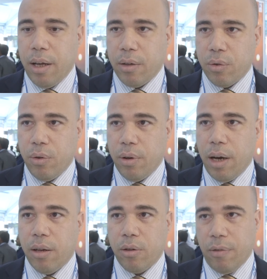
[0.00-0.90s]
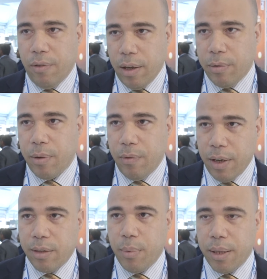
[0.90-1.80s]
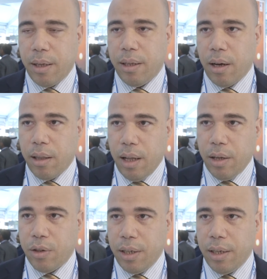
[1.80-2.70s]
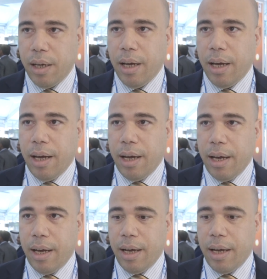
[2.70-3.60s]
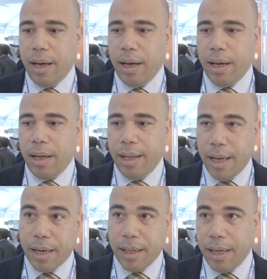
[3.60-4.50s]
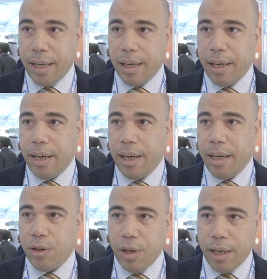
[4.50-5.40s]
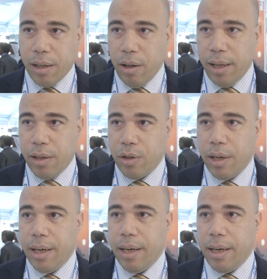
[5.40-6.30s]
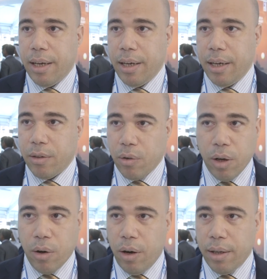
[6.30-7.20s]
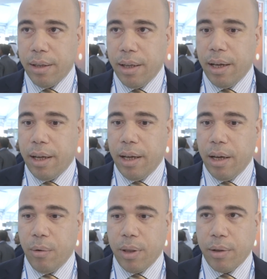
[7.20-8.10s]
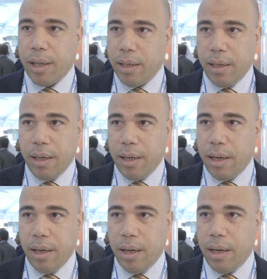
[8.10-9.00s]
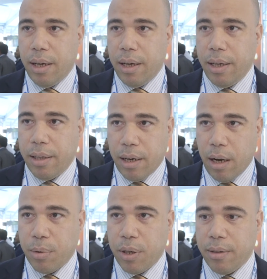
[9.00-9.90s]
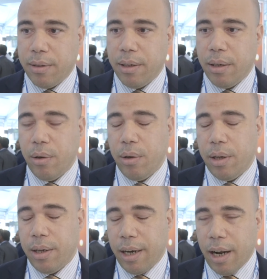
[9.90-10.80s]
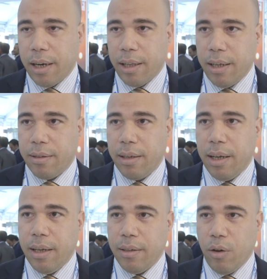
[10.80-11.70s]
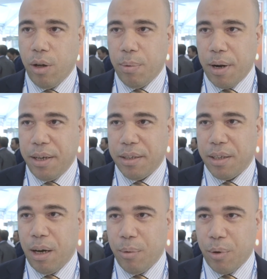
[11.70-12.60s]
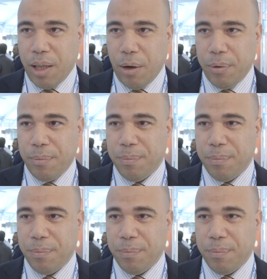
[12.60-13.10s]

So a lot of investment in technology, learning, sharing knowledge is going on without any interruptions, regardless the oil price up or down.